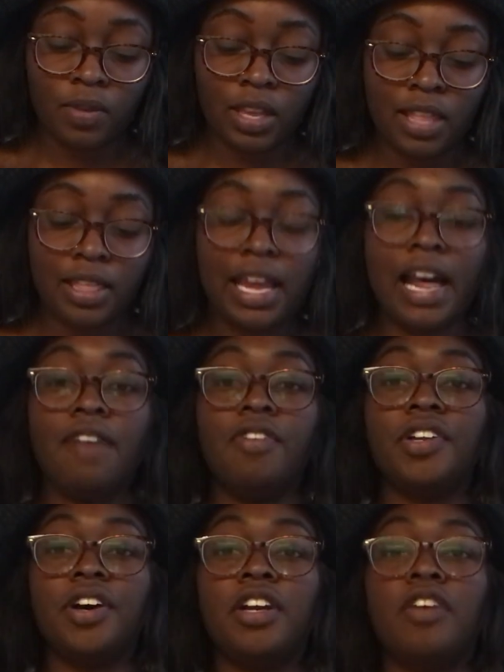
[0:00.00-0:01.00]
and they have a
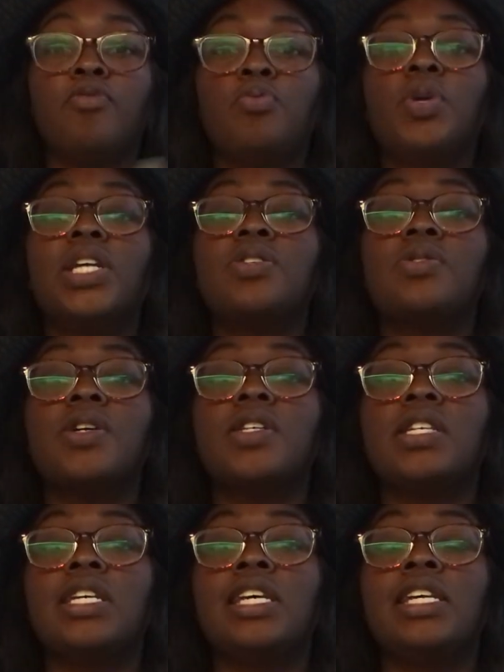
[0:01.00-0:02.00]
lot of
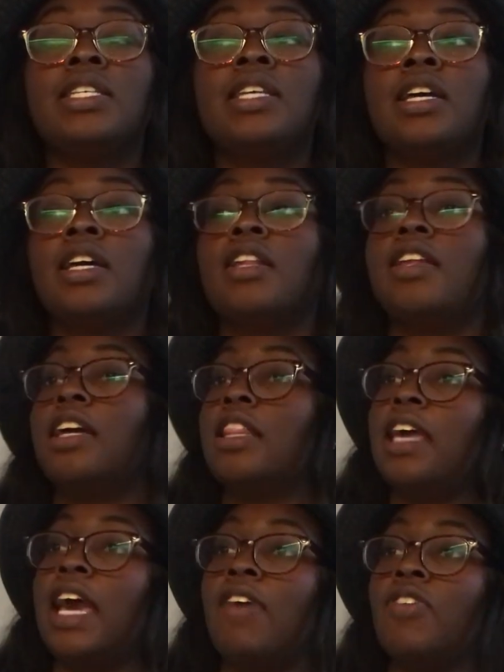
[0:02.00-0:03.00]
resources. Like
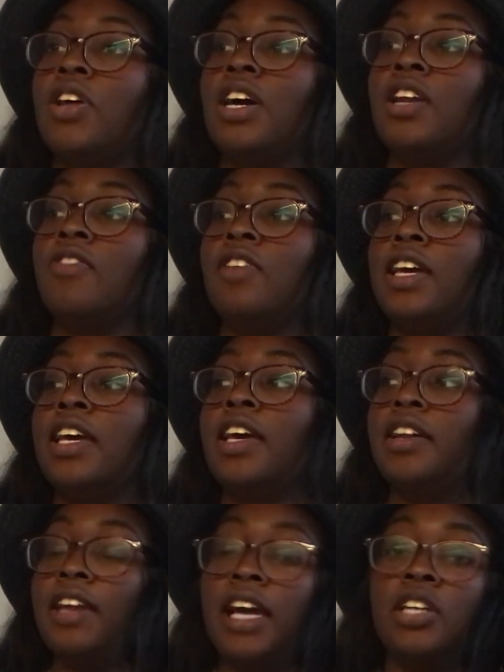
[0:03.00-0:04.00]
they have a lot of like
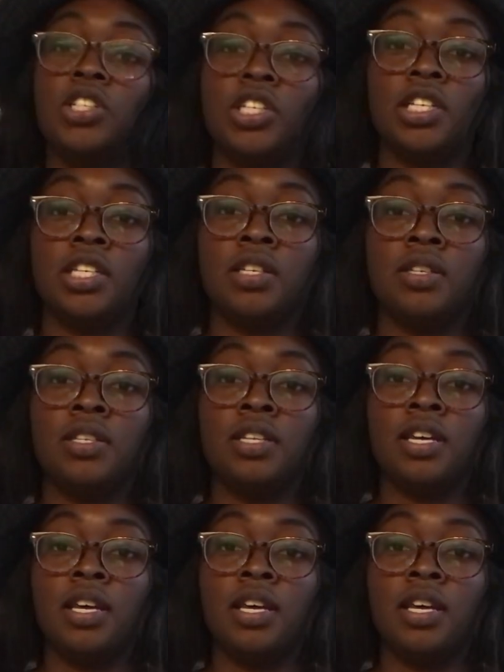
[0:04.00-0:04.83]
connections.